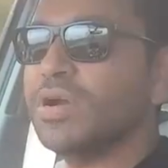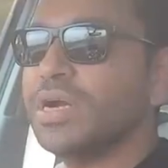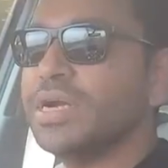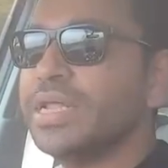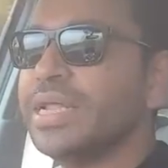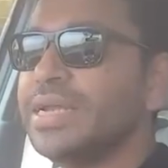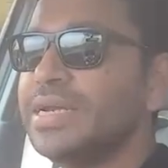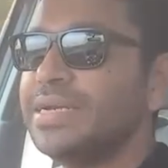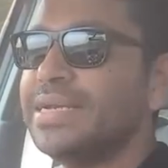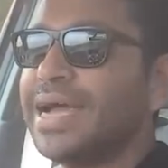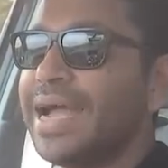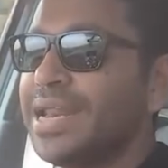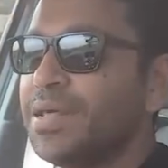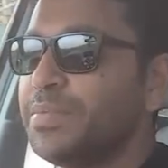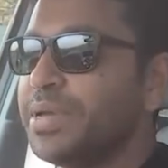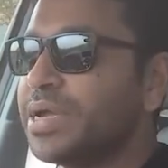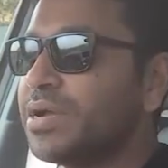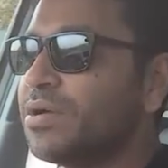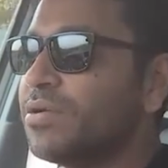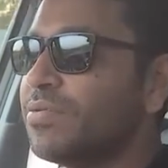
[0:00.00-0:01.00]
it in
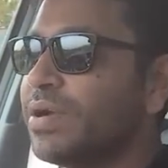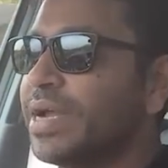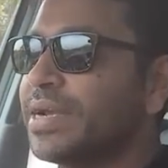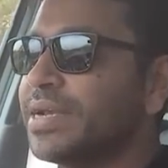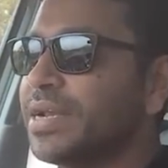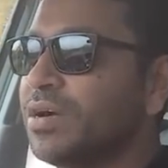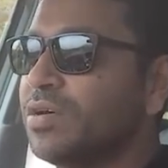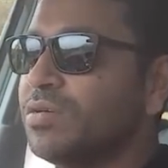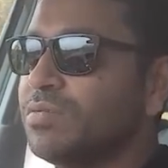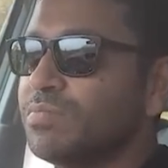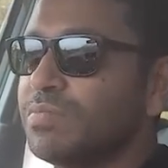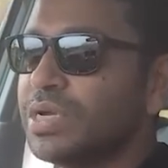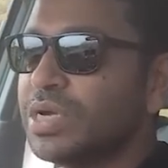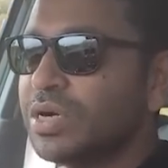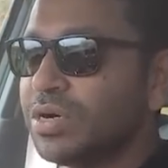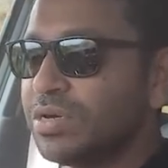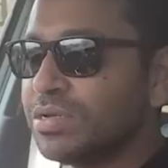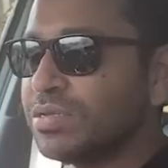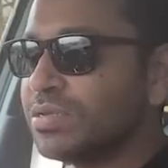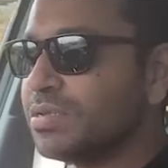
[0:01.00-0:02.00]
dynamic right now
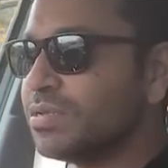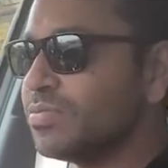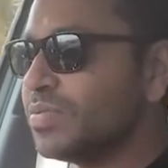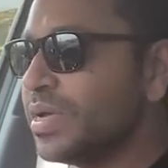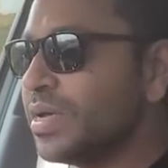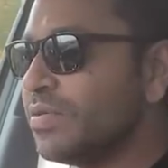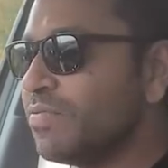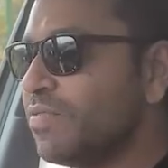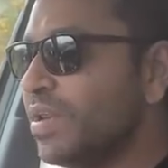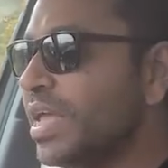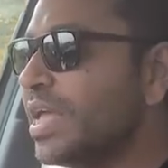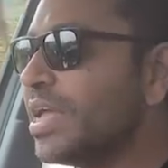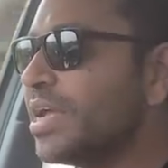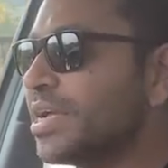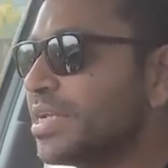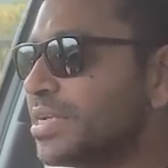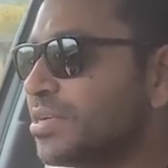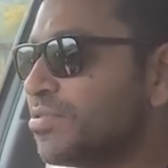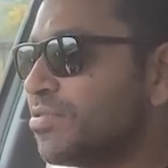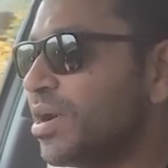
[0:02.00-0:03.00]
because we are flinging
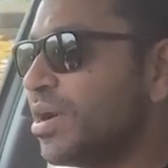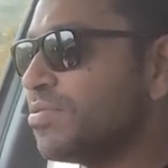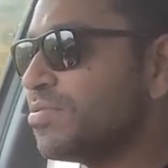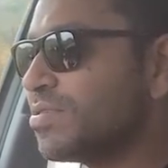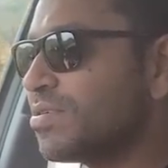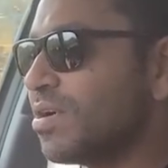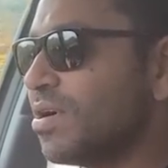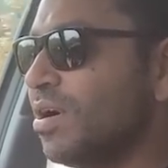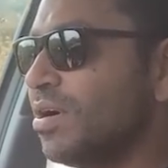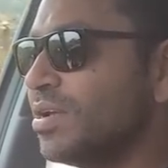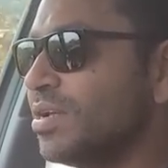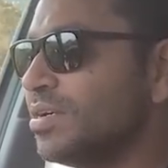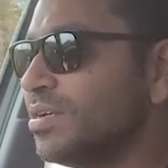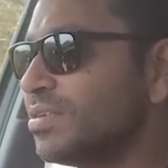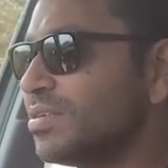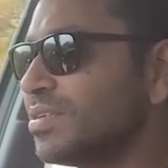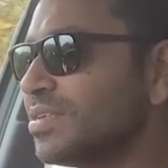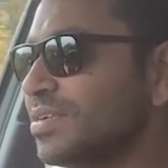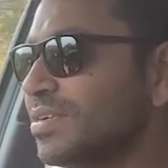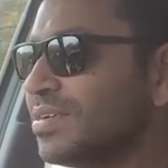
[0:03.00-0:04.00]
it around
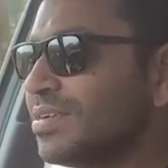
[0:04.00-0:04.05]
corners.